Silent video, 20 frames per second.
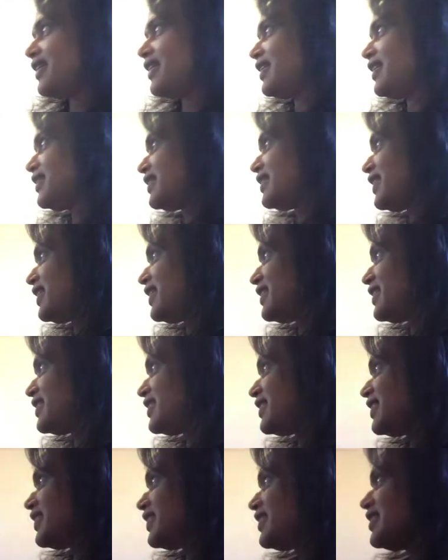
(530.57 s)
It's like,
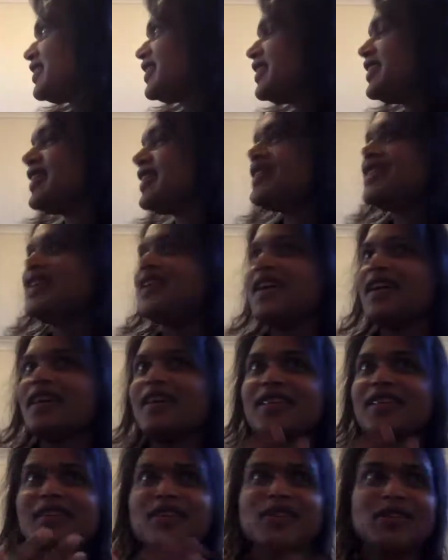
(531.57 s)
so there's a
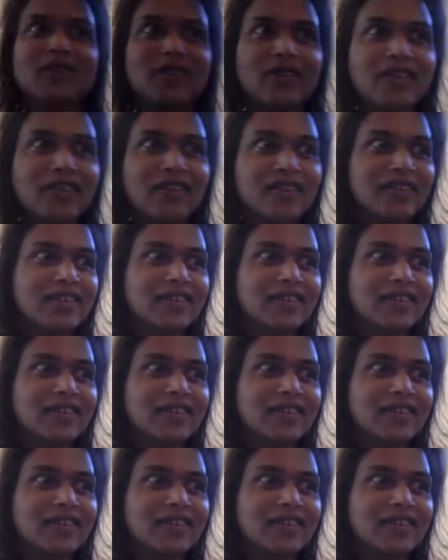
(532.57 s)
Neanderthal,